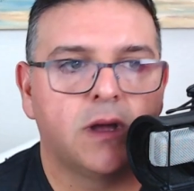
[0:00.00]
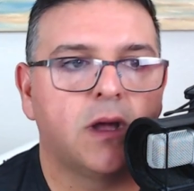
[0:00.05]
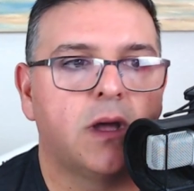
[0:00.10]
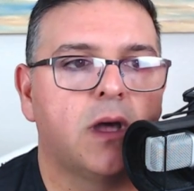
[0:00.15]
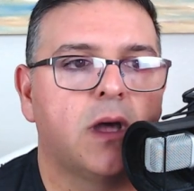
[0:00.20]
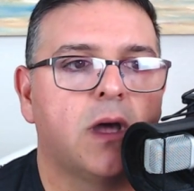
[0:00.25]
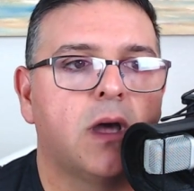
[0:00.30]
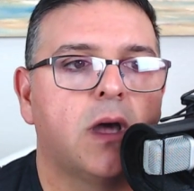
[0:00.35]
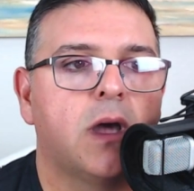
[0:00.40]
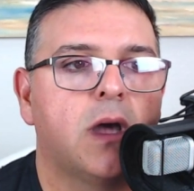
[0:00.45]

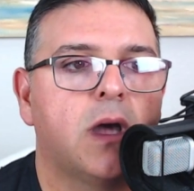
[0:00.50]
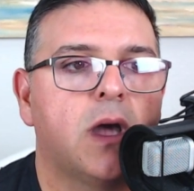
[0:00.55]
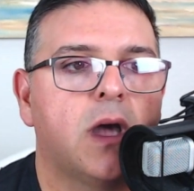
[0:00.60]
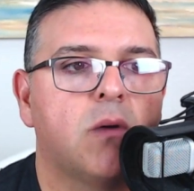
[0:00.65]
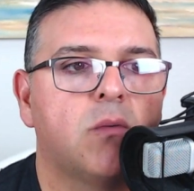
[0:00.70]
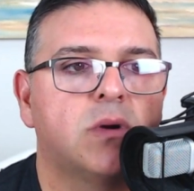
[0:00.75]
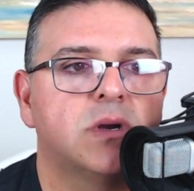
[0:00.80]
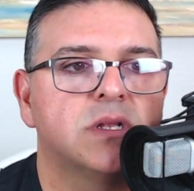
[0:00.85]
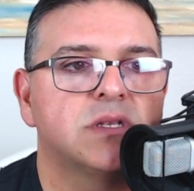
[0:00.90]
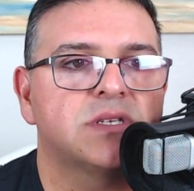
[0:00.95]
Uh, I
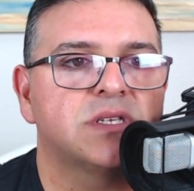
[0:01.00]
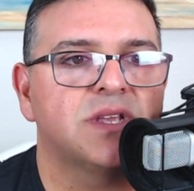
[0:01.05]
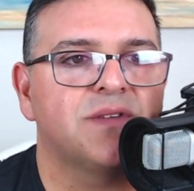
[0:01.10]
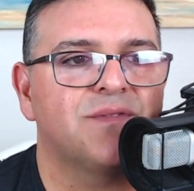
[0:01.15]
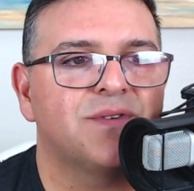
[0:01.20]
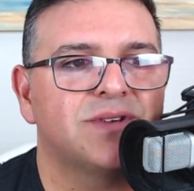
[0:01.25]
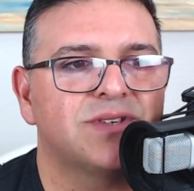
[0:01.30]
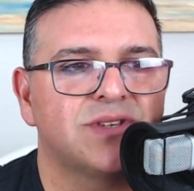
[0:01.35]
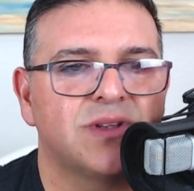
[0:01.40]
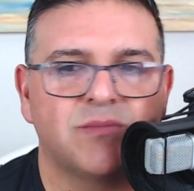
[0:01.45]
want to see.
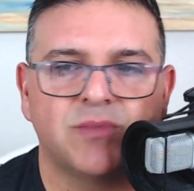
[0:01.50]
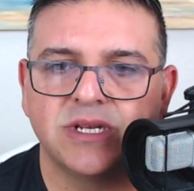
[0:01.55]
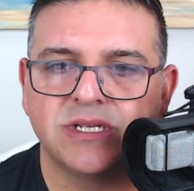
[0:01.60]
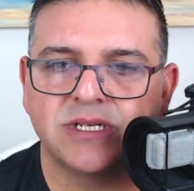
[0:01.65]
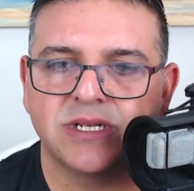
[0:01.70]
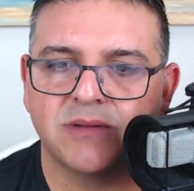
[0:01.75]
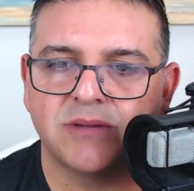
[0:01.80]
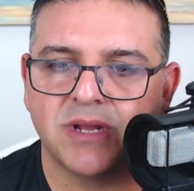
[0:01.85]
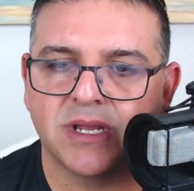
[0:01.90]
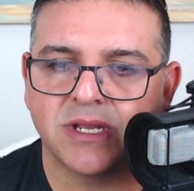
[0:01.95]
For some
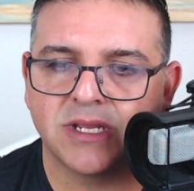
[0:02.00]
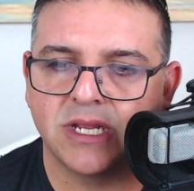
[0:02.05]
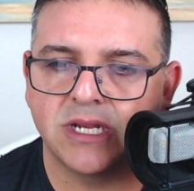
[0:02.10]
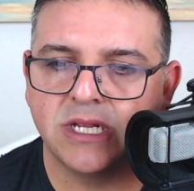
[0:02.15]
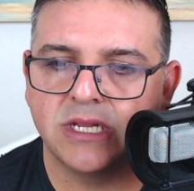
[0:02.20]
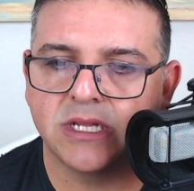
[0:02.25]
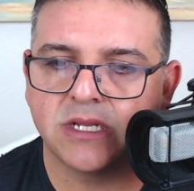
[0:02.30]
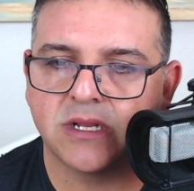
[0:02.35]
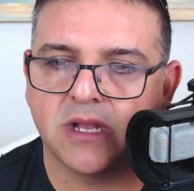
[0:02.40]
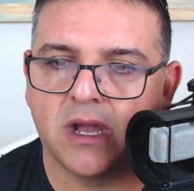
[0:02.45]
reason, I'm not
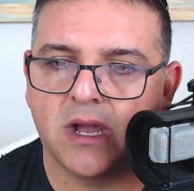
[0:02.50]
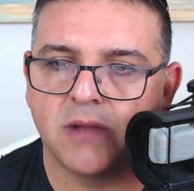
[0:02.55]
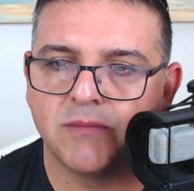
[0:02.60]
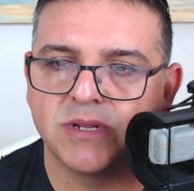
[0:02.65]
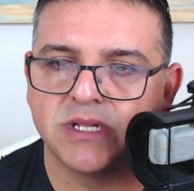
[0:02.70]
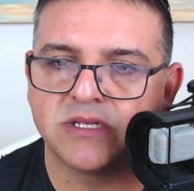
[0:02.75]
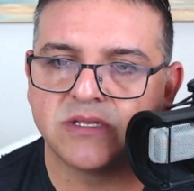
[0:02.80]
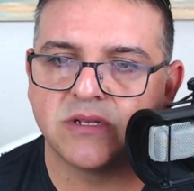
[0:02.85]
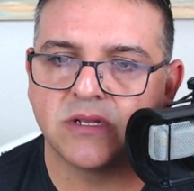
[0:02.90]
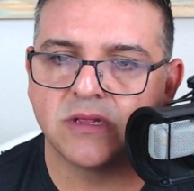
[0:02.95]
getting the
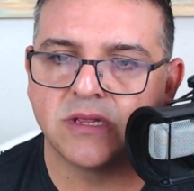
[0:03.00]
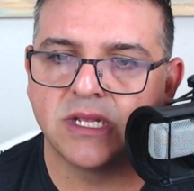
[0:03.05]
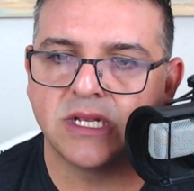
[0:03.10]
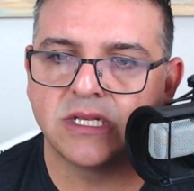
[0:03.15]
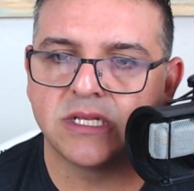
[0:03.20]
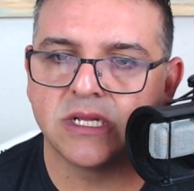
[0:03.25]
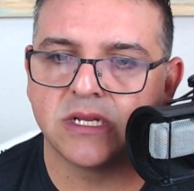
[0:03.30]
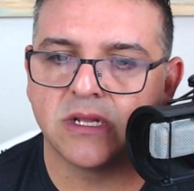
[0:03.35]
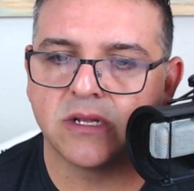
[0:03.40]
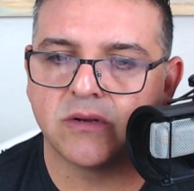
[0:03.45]
comments on LinkedIn.